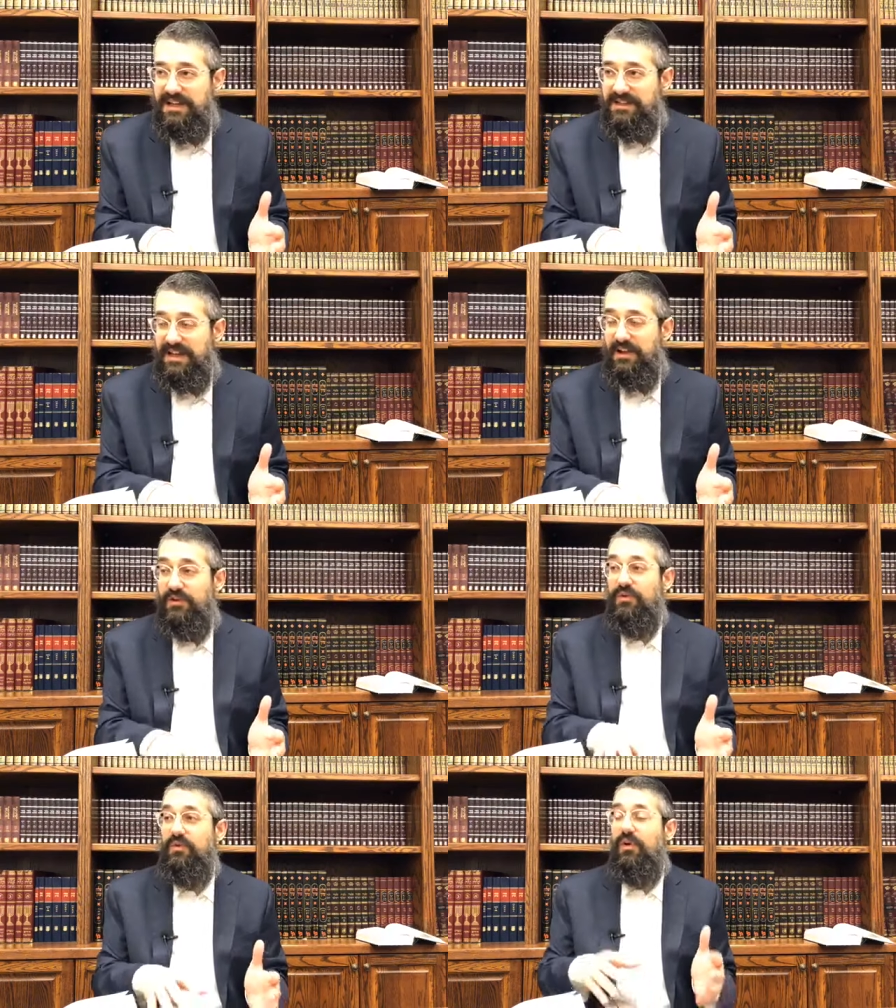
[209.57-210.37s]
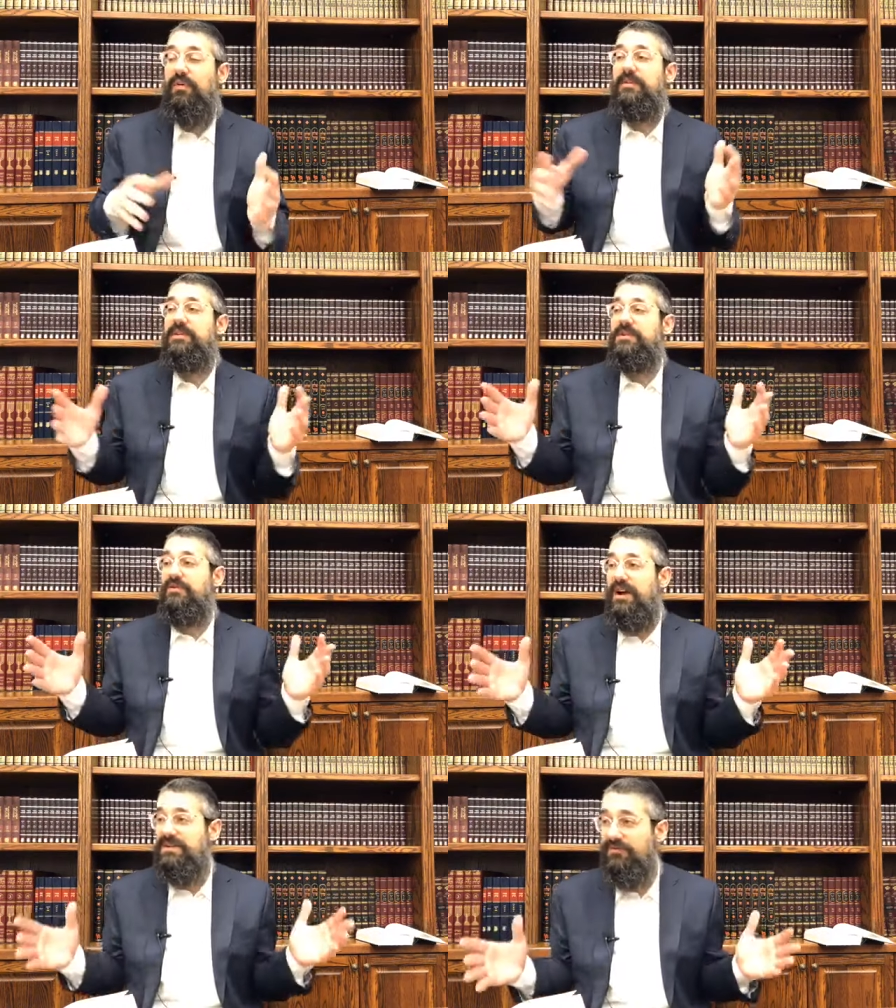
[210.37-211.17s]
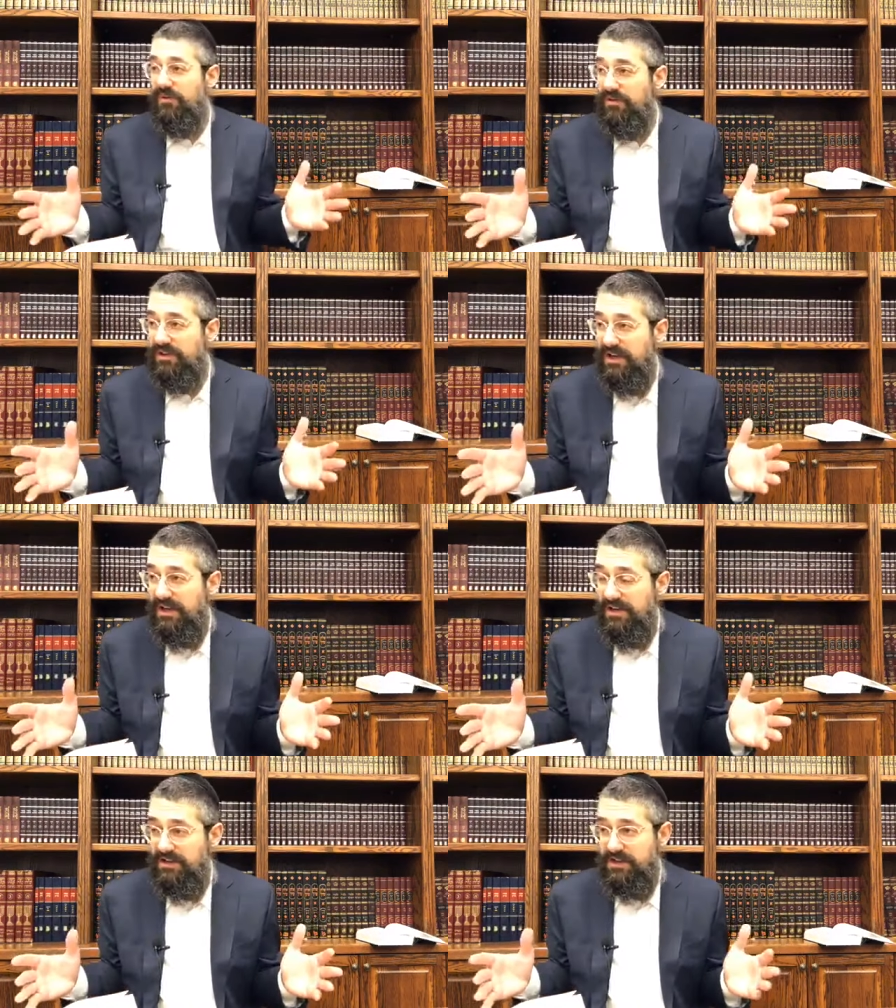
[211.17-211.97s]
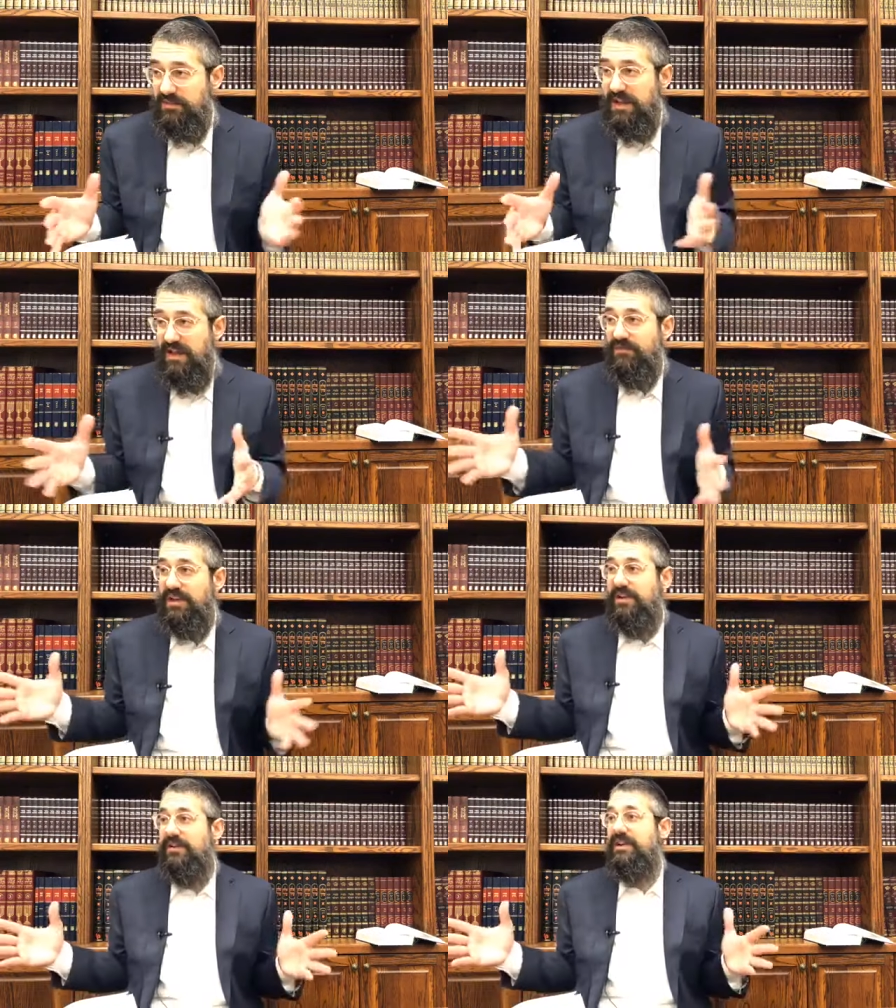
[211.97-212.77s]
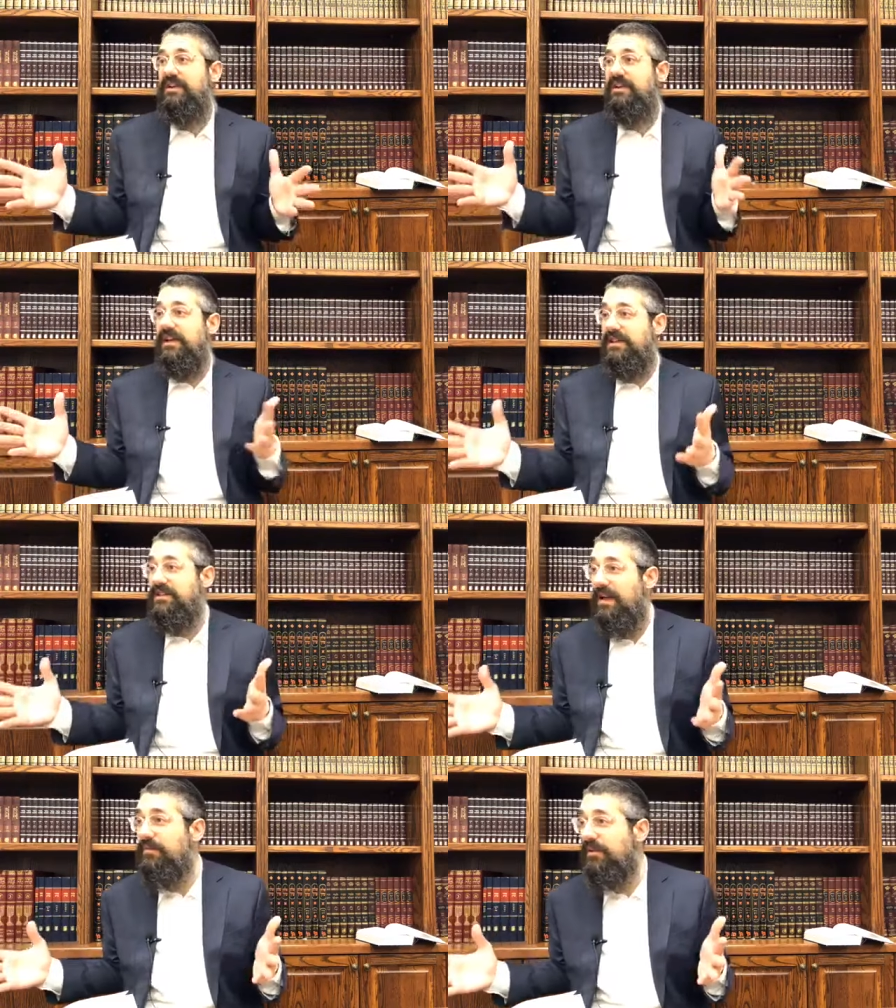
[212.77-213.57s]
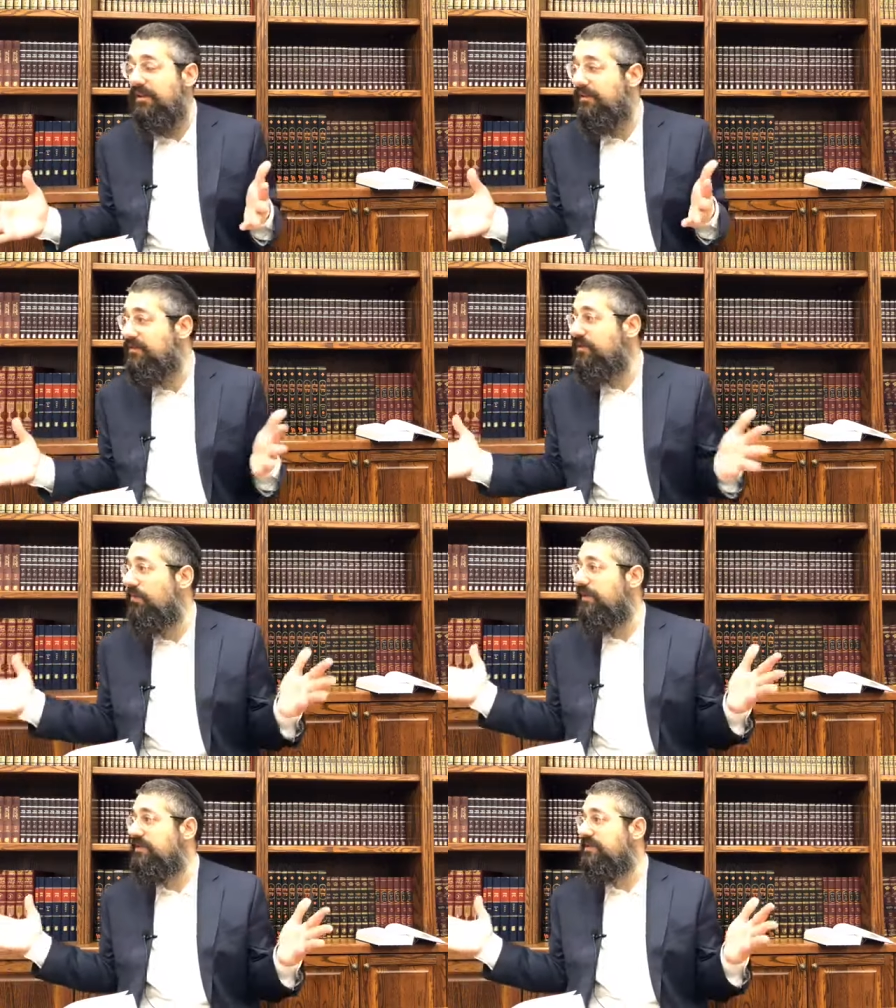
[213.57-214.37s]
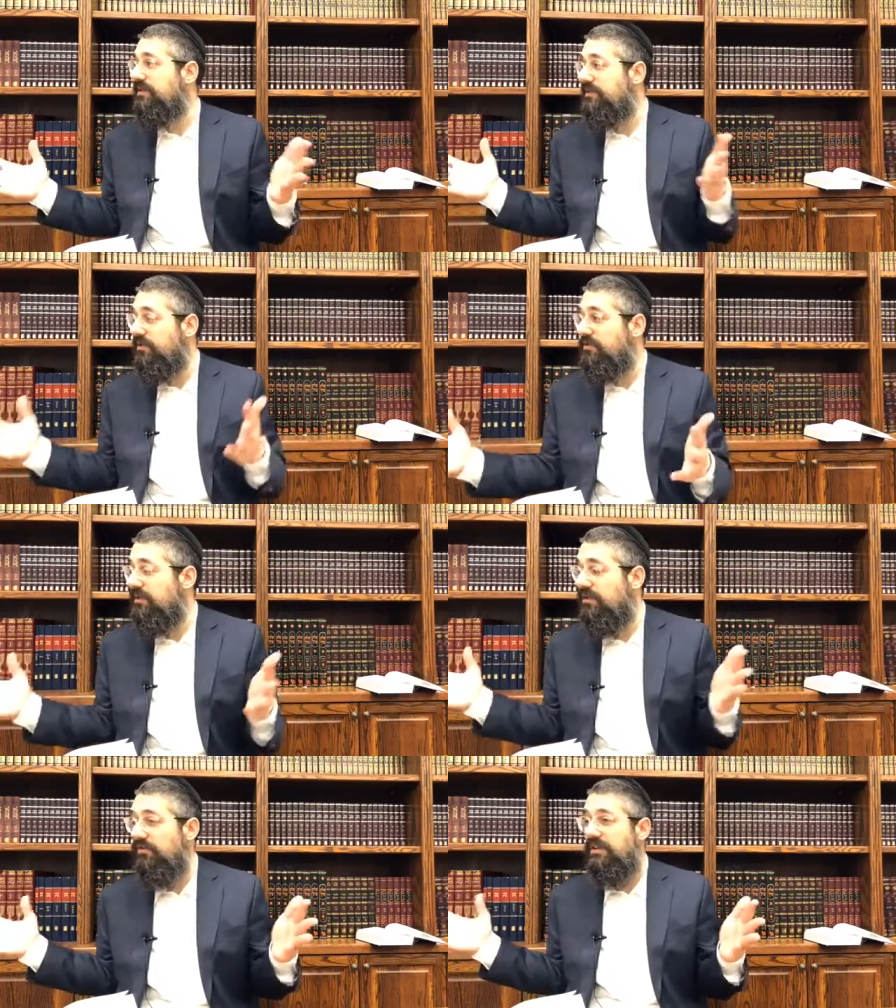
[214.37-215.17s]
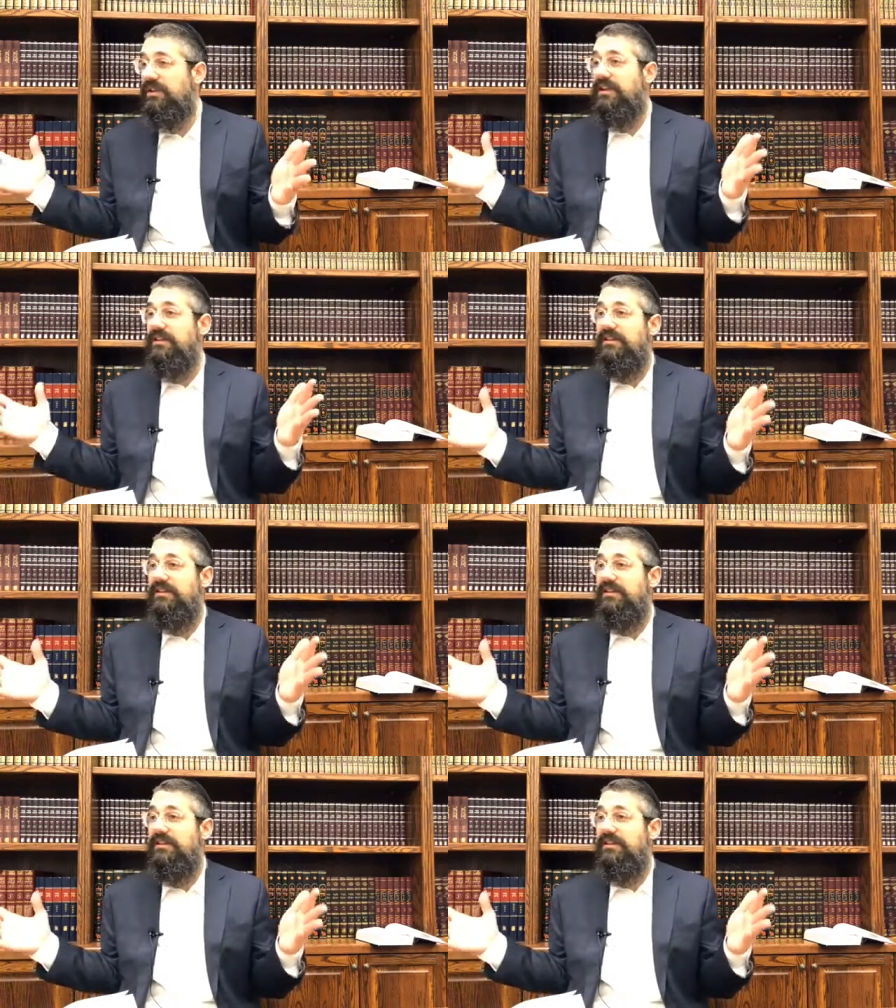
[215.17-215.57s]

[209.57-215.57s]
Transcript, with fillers: It's had enormous strides forward in just about every area, except there's no peace, there's no security.